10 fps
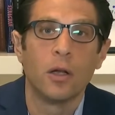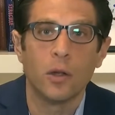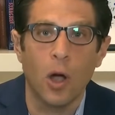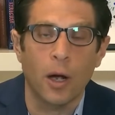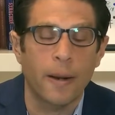
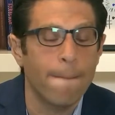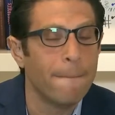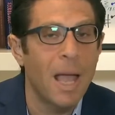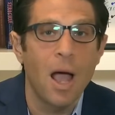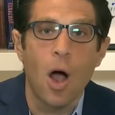Look,
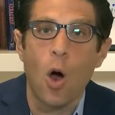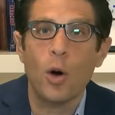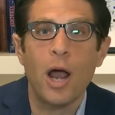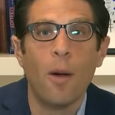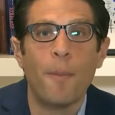
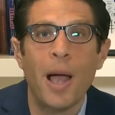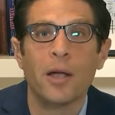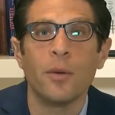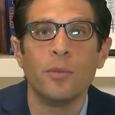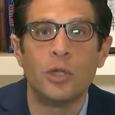Odell
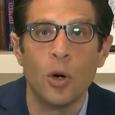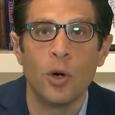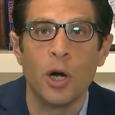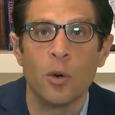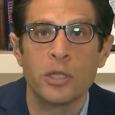Beckham
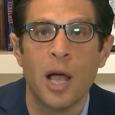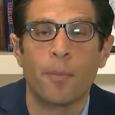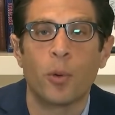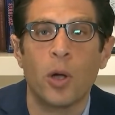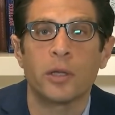Junior was
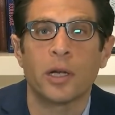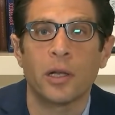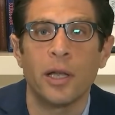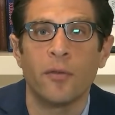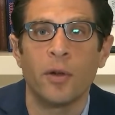not brought to
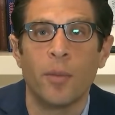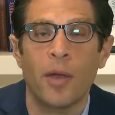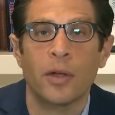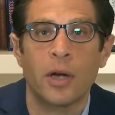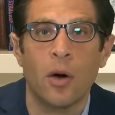Cleveland
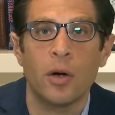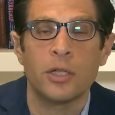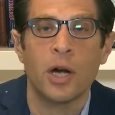by the current